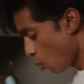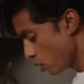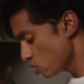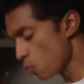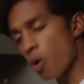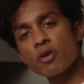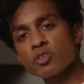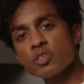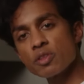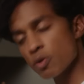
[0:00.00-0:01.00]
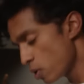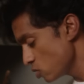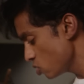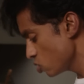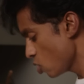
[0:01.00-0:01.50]
Once the water's in there, once
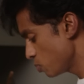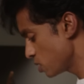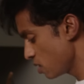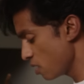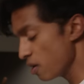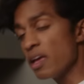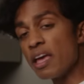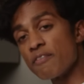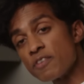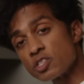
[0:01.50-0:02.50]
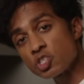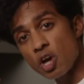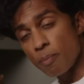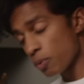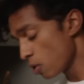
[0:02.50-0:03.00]
the soap's in there, if it's a
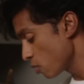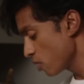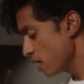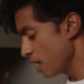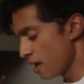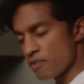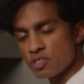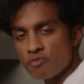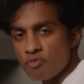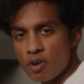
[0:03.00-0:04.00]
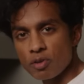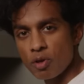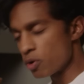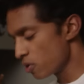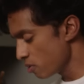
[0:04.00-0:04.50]
top loader, if it's a front
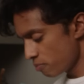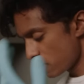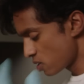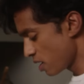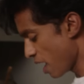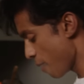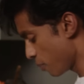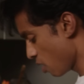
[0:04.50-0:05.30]
loader, it's going to happen